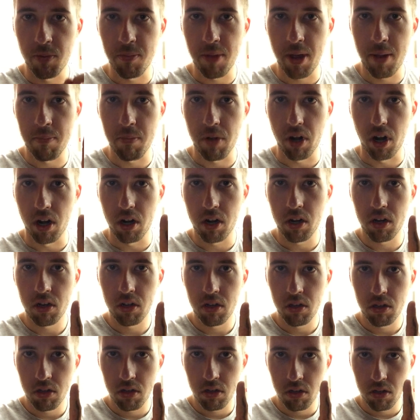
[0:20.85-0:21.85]
Remember,
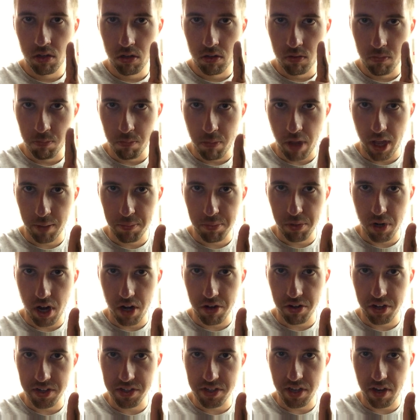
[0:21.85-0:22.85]
make
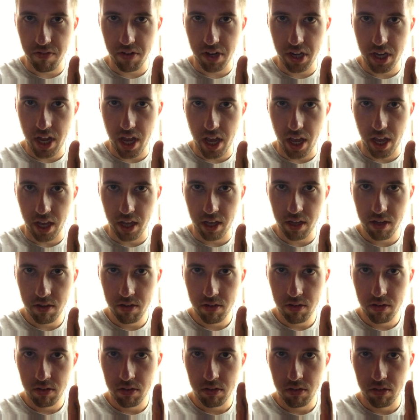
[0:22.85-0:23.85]
progress every day.
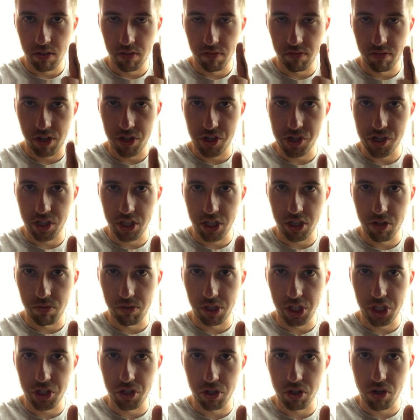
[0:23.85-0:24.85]
Eventually you'll
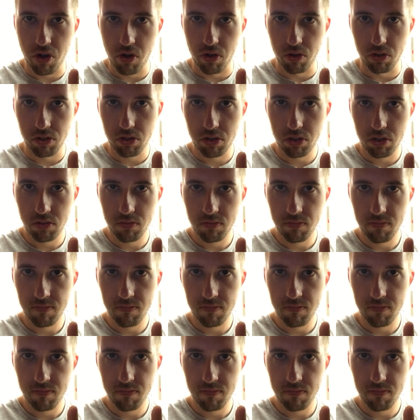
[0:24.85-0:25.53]
reach your goals.